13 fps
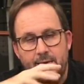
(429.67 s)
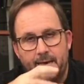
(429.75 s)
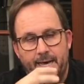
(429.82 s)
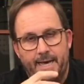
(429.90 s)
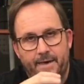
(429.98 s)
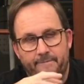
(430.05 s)

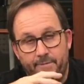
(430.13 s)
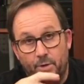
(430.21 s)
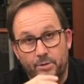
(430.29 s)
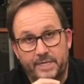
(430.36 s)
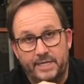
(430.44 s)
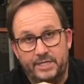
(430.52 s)

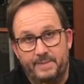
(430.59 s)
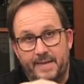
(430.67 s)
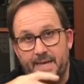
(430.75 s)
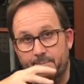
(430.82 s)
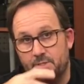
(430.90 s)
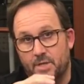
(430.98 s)
voltage
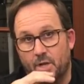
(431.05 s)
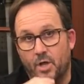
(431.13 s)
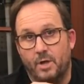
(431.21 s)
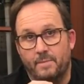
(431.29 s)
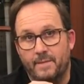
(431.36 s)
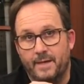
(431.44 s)
becomes a
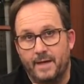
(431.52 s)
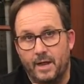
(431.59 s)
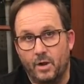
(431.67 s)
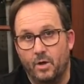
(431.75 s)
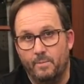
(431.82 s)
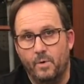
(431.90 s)
lot
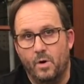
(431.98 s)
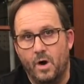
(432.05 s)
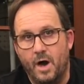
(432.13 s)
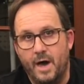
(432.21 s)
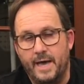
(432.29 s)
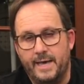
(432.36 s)
more
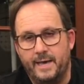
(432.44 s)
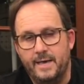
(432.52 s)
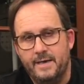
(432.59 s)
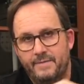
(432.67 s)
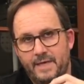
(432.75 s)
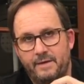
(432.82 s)
higher.
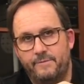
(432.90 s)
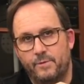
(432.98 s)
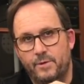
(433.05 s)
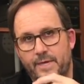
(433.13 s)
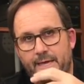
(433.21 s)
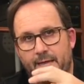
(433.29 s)

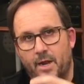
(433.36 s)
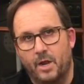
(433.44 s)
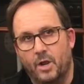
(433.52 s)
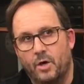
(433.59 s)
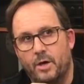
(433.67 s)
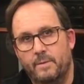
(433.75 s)
Therefore, you get a
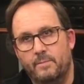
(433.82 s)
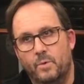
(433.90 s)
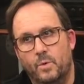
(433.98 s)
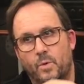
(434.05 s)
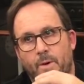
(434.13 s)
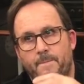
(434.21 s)
lot
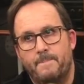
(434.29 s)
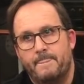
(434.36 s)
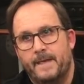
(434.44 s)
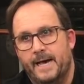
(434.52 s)
more.